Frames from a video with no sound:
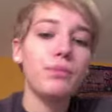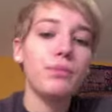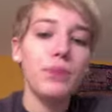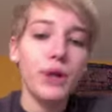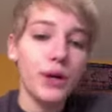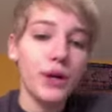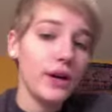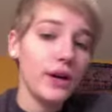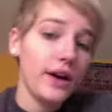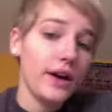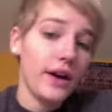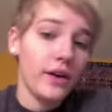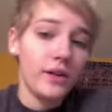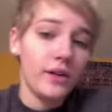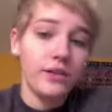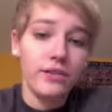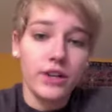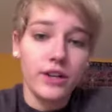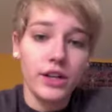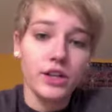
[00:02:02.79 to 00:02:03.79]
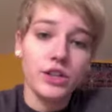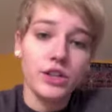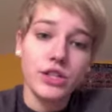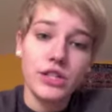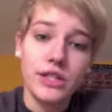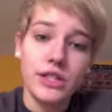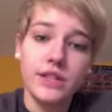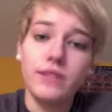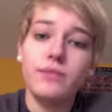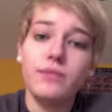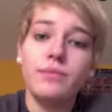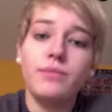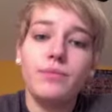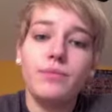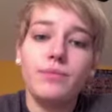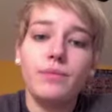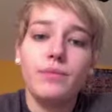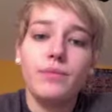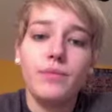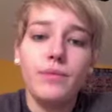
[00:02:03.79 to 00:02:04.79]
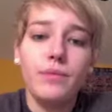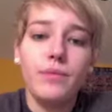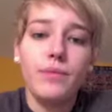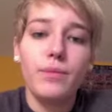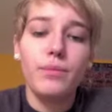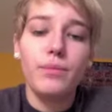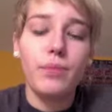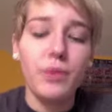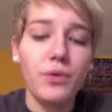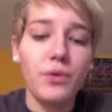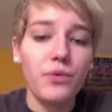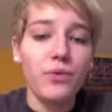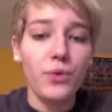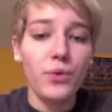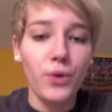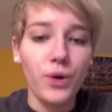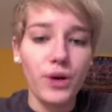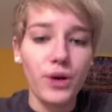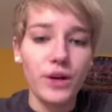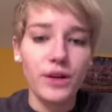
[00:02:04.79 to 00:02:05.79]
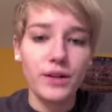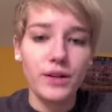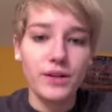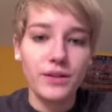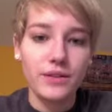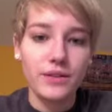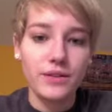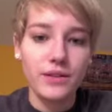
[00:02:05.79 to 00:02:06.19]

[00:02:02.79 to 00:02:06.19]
burn out of energy before,